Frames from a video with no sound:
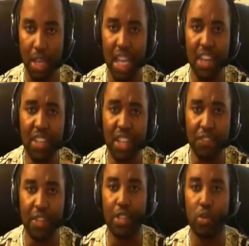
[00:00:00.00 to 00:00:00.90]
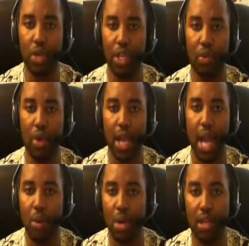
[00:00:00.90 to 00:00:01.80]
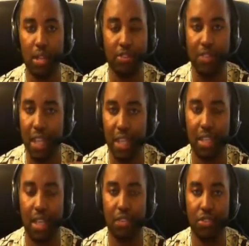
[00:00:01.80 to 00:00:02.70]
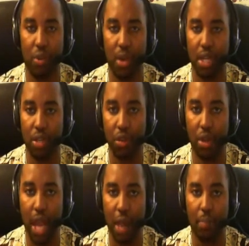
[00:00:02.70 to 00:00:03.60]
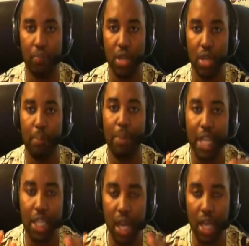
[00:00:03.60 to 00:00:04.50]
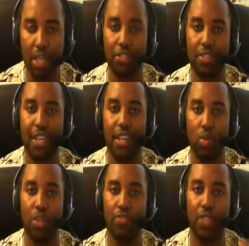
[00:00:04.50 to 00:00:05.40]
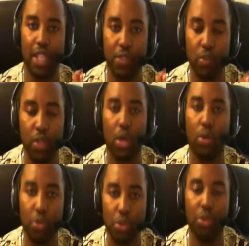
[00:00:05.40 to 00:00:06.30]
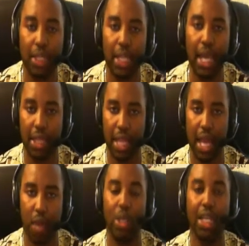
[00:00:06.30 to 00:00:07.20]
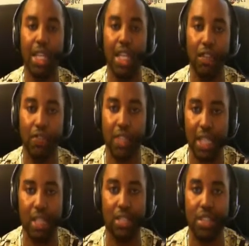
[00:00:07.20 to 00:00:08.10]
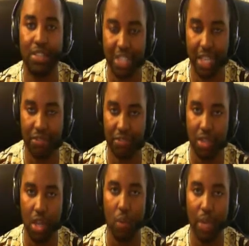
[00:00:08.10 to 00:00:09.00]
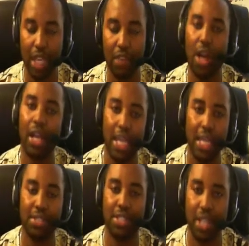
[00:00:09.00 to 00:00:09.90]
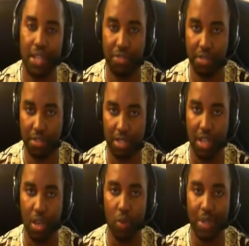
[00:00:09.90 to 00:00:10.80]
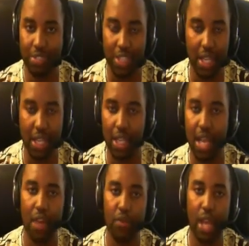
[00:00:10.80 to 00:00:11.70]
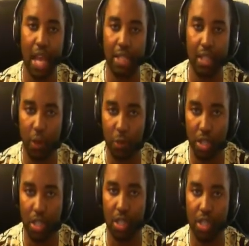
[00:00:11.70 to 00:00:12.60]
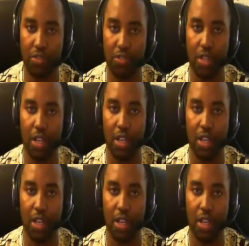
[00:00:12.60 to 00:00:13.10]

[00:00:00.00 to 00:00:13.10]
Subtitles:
Even if they're 21, I would understand the kid is already grown up. But you understand one thing is we don't do it like that. We give kids a chance. We give our kids chances. We see it in every other communities.